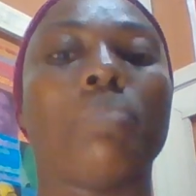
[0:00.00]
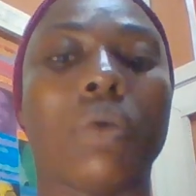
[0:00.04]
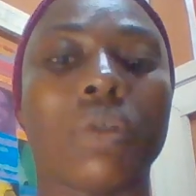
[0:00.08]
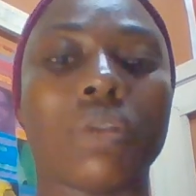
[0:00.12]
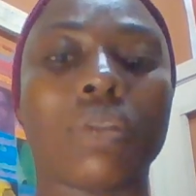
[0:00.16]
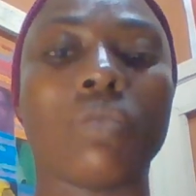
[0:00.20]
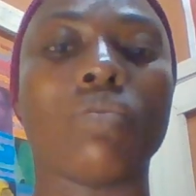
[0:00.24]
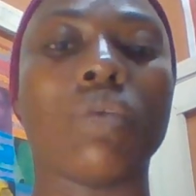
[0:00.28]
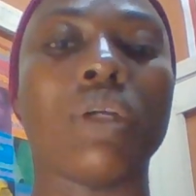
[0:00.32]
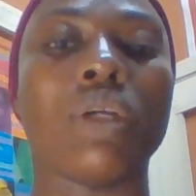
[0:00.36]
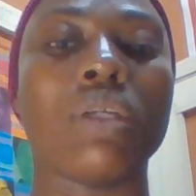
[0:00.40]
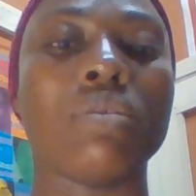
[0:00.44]

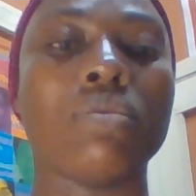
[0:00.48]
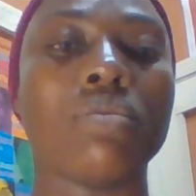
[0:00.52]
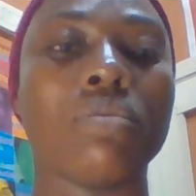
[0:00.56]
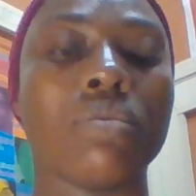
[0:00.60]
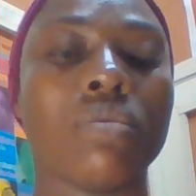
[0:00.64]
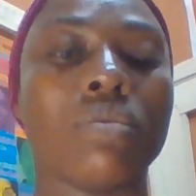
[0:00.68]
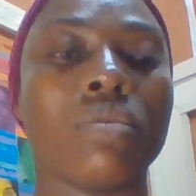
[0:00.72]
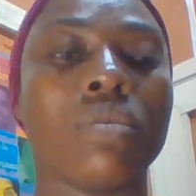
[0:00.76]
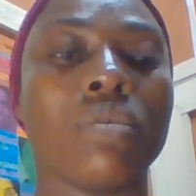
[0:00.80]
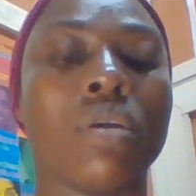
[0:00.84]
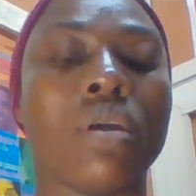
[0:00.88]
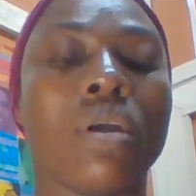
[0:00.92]
But when
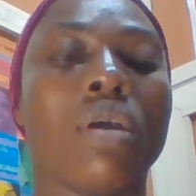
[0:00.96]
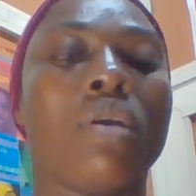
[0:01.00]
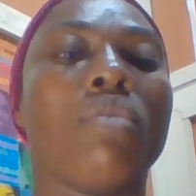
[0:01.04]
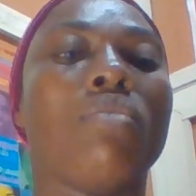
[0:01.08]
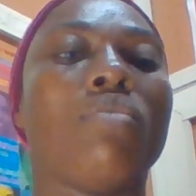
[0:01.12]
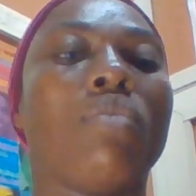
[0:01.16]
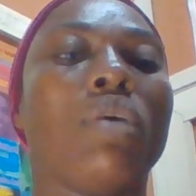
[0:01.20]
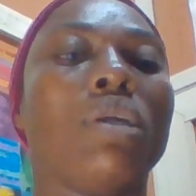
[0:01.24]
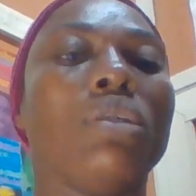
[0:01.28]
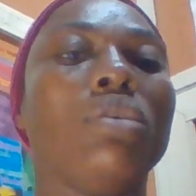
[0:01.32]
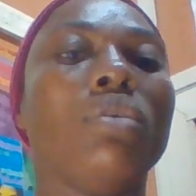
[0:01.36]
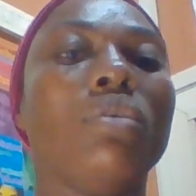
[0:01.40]
you
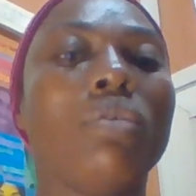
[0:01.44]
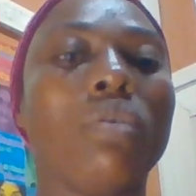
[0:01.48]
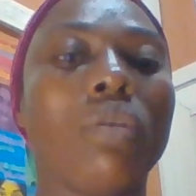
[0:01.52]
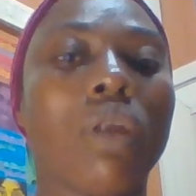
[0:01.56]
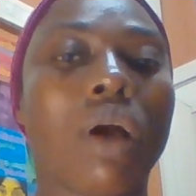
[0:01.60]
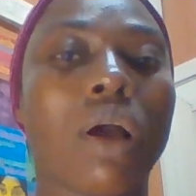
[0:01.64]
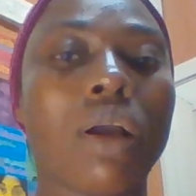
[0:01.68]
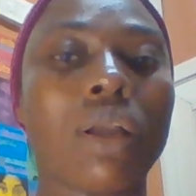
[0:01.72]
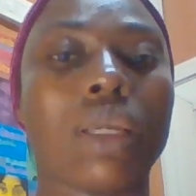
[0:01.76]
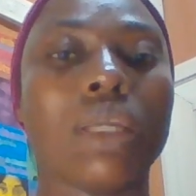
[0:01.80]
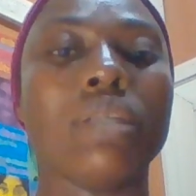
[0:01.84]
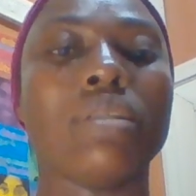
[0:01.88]

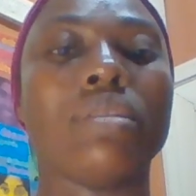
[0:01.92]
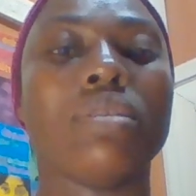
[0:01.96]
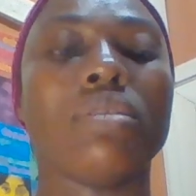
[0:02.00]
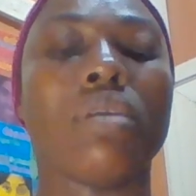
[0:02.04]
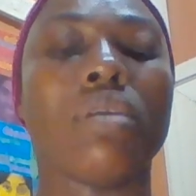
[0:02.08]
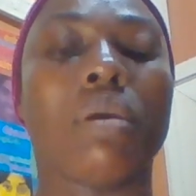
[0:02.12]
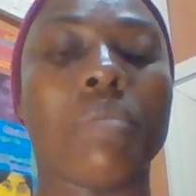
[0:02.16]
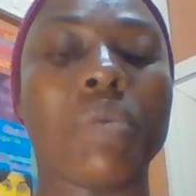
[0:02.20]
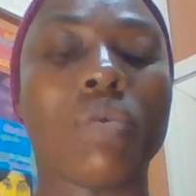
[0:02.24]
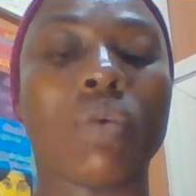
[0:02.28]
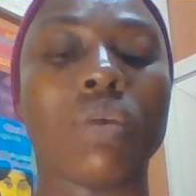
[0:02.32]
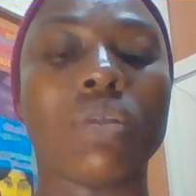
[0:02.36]
log in,
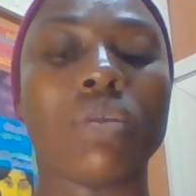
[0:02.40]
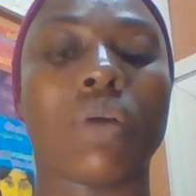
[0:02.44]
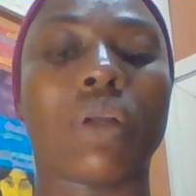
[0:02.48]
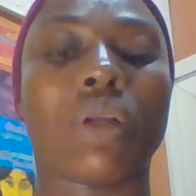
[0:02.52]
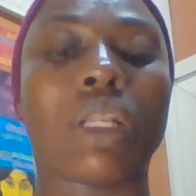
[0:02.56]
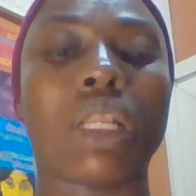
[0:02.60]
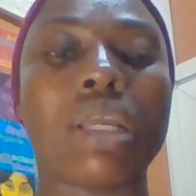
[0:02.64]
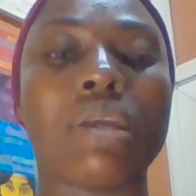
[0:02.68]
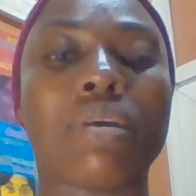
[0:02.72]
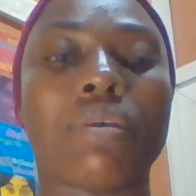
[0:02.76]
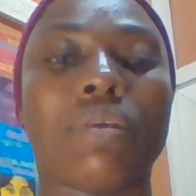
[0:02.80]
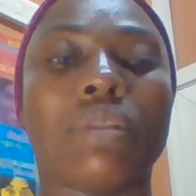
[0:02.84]
when you
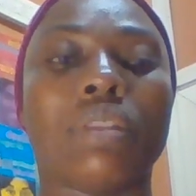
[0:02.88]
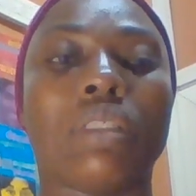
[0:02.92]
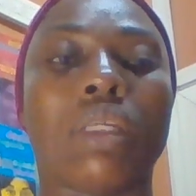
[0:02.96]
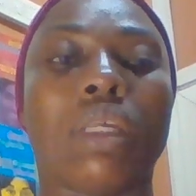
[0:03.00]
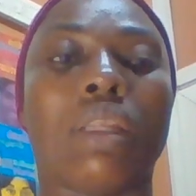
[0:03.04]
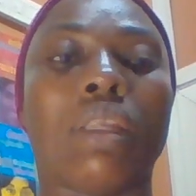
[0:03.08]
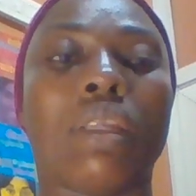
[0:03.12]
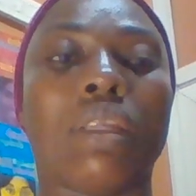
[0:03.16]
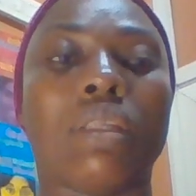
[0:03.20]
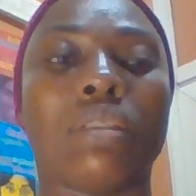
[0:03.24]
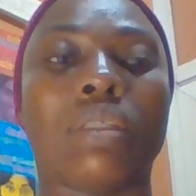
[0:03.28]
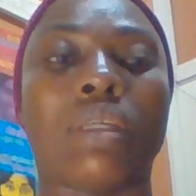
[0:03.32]
click on
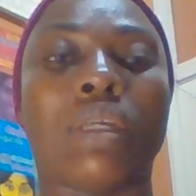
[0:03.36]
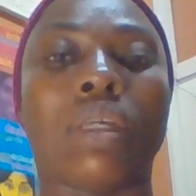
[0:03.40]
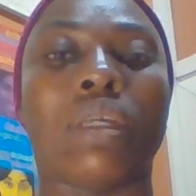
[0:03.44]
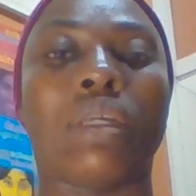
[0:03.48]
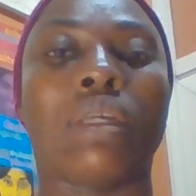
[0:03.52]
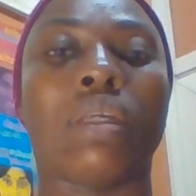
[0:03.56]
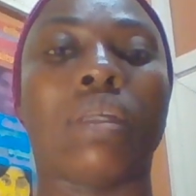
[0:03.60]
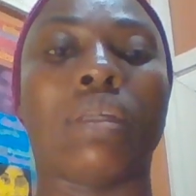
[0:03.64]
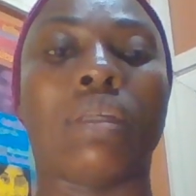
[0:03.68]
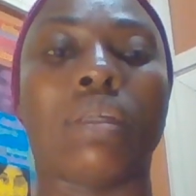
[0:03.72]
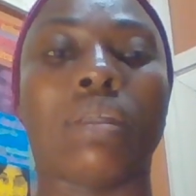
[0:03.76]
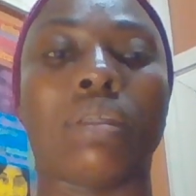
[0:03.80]

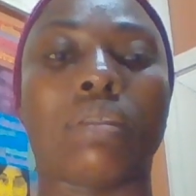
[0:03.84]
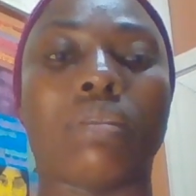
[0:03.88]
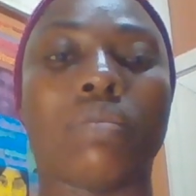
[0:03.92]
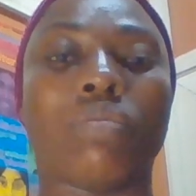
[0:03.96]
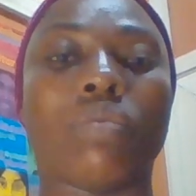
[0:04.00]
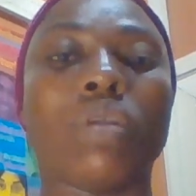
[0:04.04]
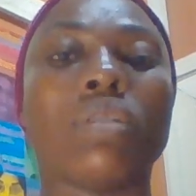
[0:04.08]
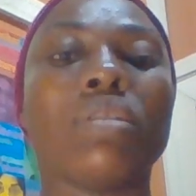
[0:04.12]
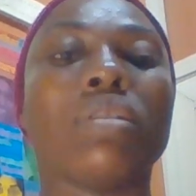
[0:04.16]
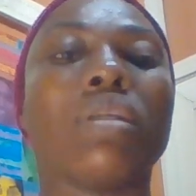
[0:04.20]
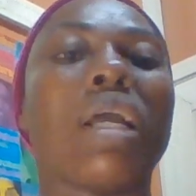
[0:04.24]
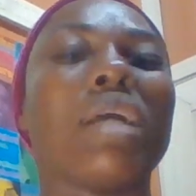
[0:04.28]
the
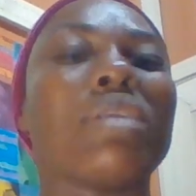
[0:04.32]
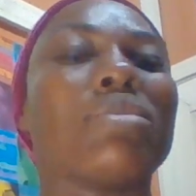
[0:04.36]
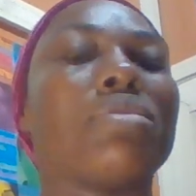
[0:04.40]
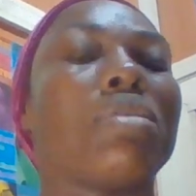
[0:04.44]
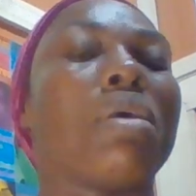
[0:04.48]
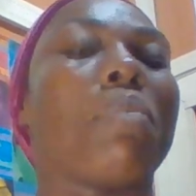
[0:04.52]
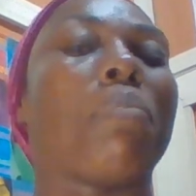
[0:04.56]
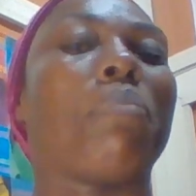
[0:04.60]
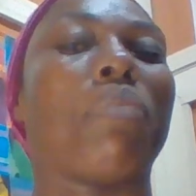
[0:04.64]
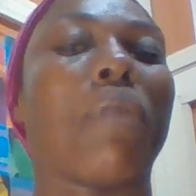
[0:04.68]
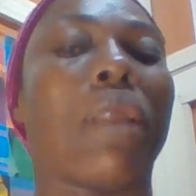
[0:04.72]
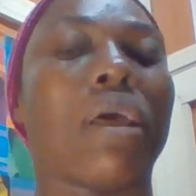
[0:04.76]
when you get to
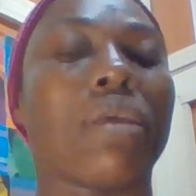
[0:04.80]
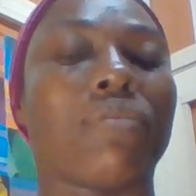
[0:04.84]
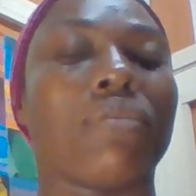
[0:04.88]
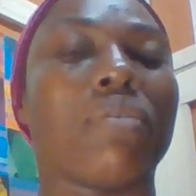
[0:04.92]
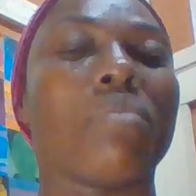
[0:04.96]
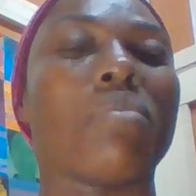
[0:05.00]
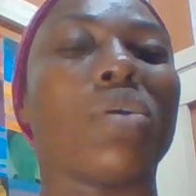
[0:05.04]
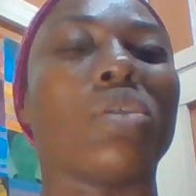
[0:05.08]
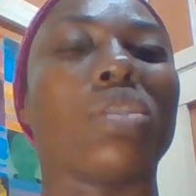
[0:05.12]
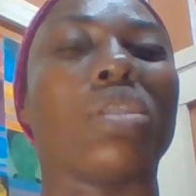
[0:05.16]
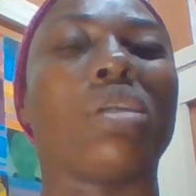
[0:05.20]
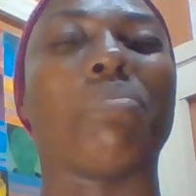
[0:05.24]
the
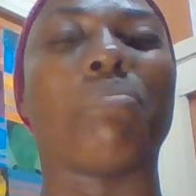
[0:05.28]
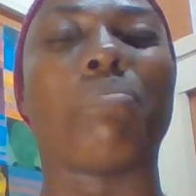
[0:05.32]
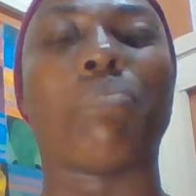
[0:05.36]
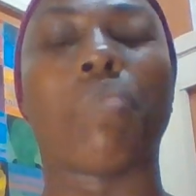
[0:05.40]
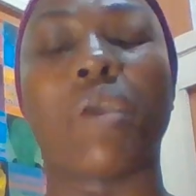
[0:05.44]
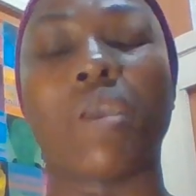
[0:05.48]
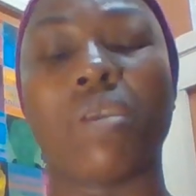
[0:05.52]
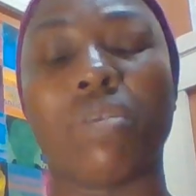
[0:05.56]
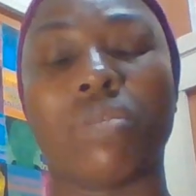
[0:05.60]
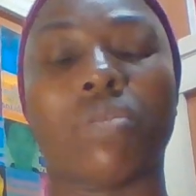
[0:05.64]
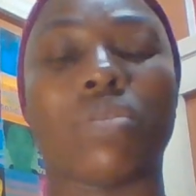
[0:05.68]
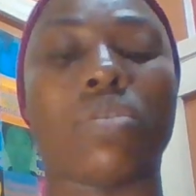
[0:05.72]
platform or the
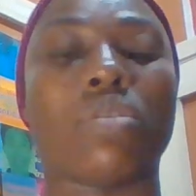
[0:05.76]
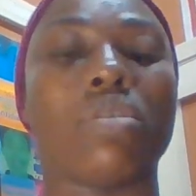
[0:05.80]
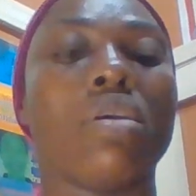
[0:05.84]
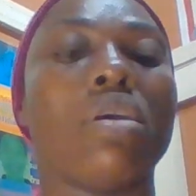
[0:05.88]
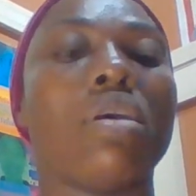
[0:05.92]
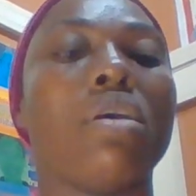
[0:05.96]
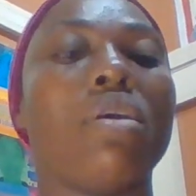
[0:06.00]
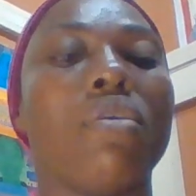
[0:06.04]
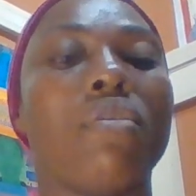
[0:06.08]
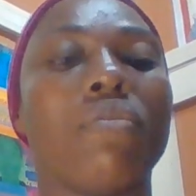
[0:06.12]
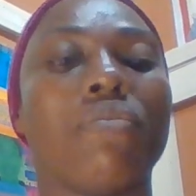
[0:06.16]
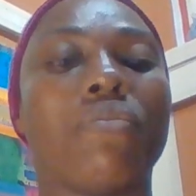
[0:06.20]
page
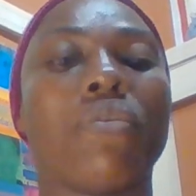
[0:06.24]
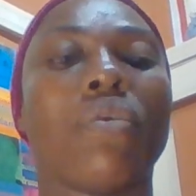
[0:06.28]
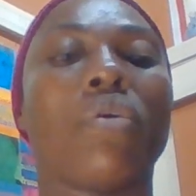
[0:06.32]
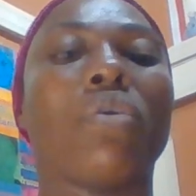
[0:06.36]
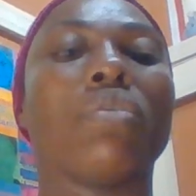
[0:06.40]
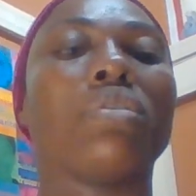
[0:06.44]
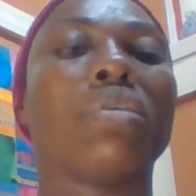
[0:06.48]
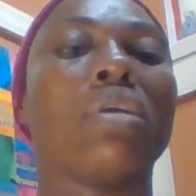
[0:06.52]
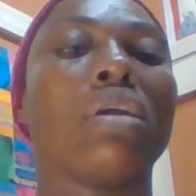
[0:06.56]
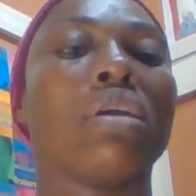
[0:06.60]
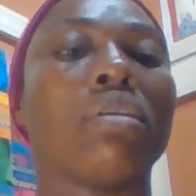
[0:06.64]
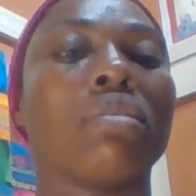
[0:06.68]

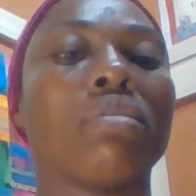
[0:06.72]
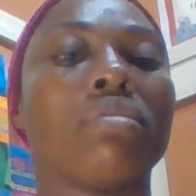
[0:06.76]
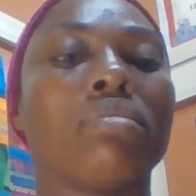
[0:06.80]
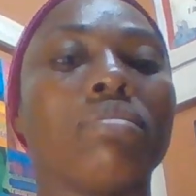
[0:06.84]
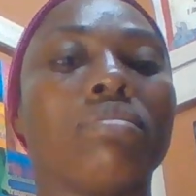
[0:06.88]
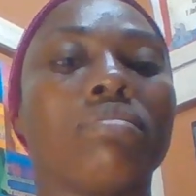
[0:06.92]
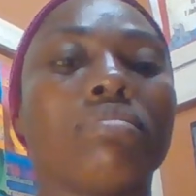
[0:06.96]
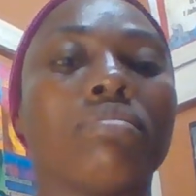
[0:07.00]
for the